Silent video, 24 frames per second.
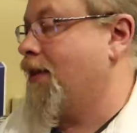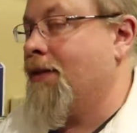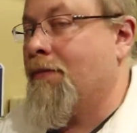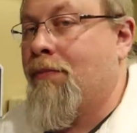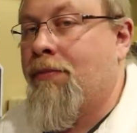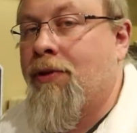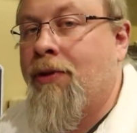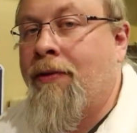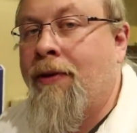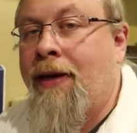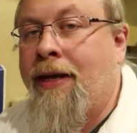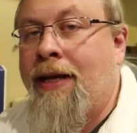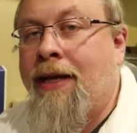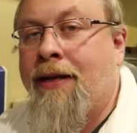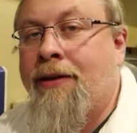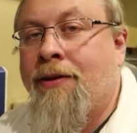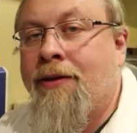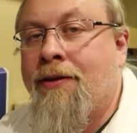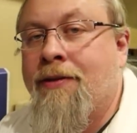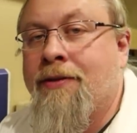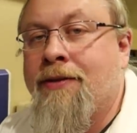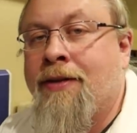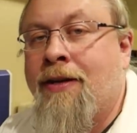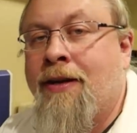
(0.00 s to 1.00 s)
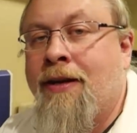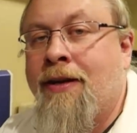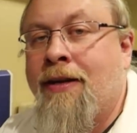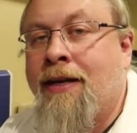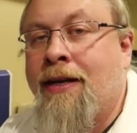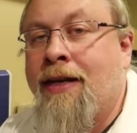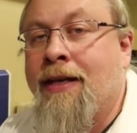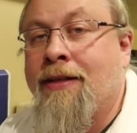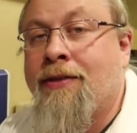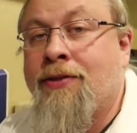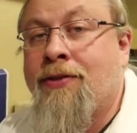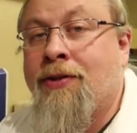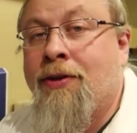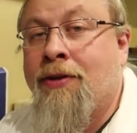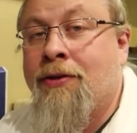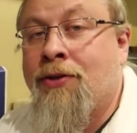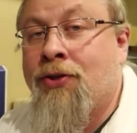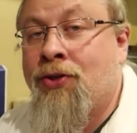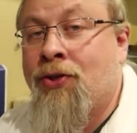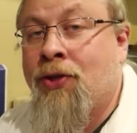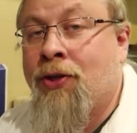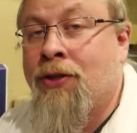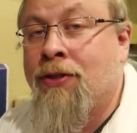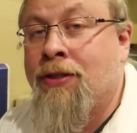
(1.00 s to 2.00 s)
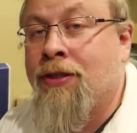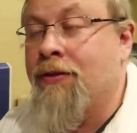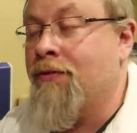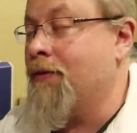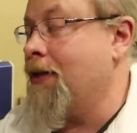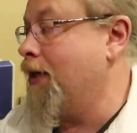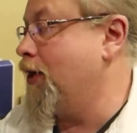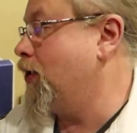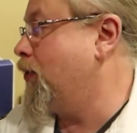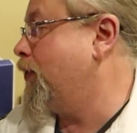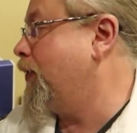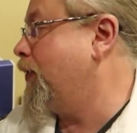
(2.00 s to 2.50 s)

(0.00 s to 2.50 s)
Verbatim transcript: The Bluetti turns on and it starts charging right